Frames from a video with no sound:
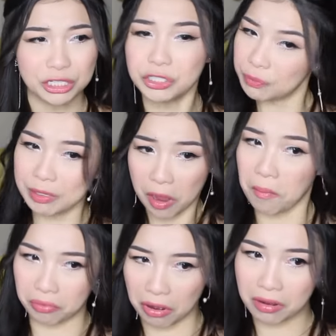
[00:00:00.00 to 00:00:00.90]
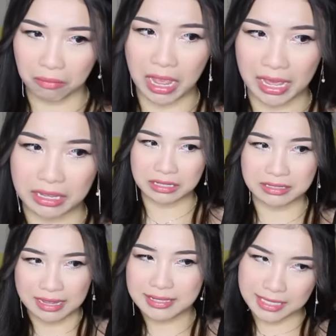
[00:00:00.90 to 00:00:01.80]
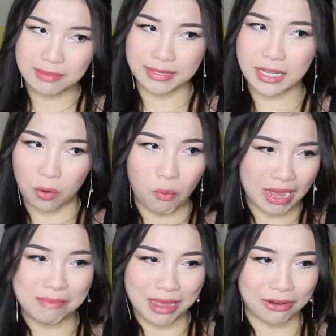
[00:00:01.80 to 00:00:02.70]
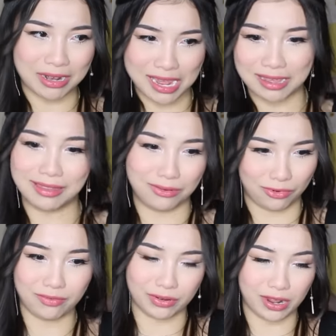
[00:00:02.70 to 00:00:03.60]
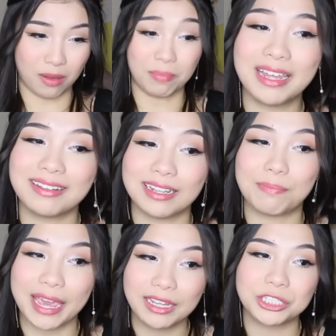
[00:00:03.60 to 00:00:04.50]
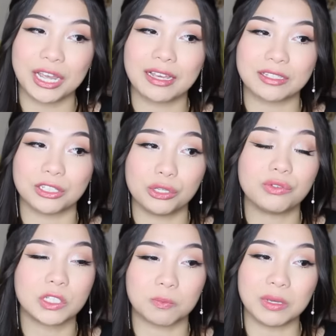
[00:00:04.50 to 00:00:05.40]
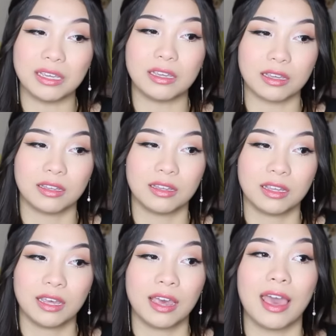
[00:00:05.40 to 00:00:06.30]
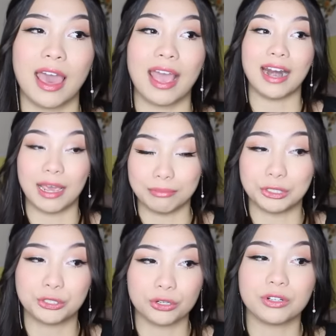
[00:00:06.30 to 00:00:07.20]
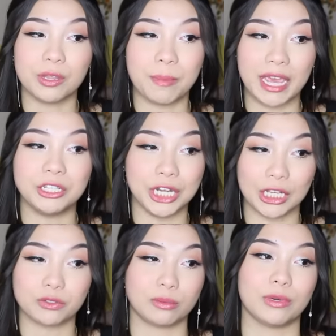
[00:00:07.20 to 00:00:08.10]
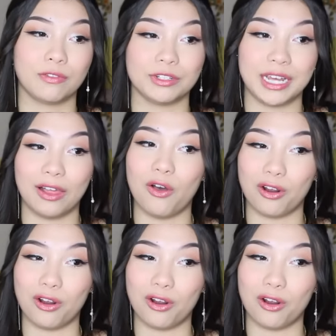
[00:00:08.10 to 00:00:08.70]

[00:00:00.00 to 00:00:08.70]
he should be on Broadway, because that seems like a way better gig than Riverdale. But the paychecks do speak, and I'm sure the paychecks from Riverdale